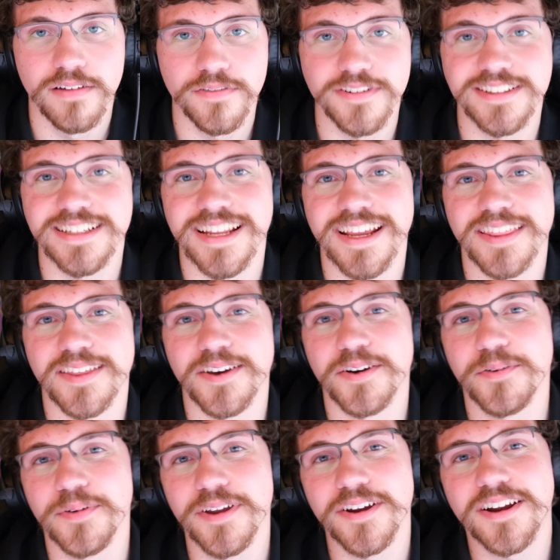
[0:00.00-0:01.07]
For today though,
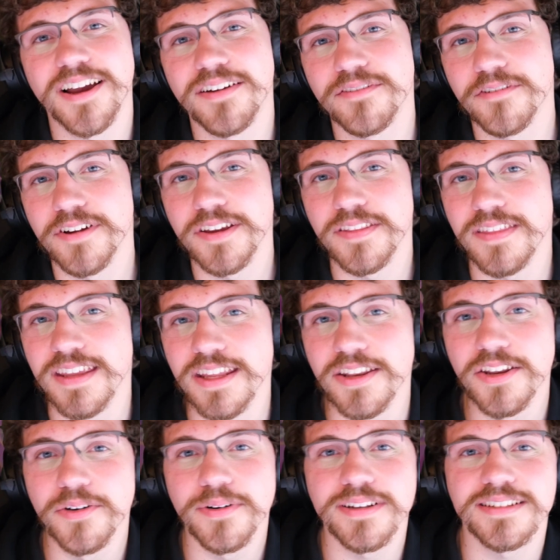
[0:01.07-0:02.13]
we are covering the
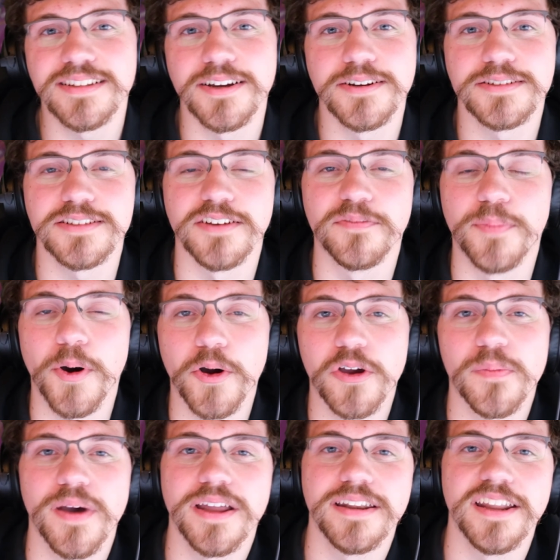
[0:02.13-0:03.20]
newest dose of
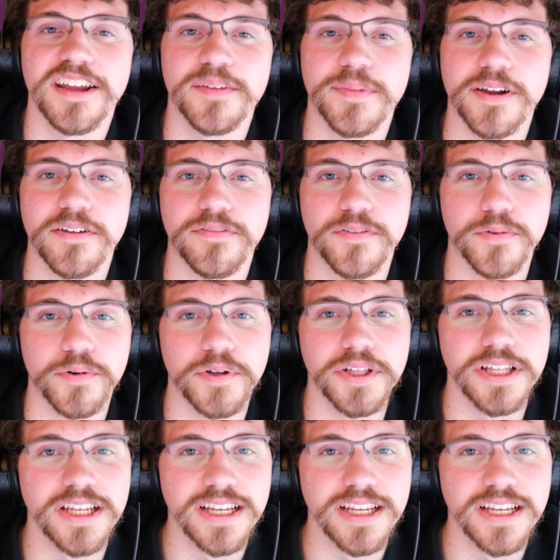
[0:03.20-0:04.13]
Pokemon Nightmare Fuel,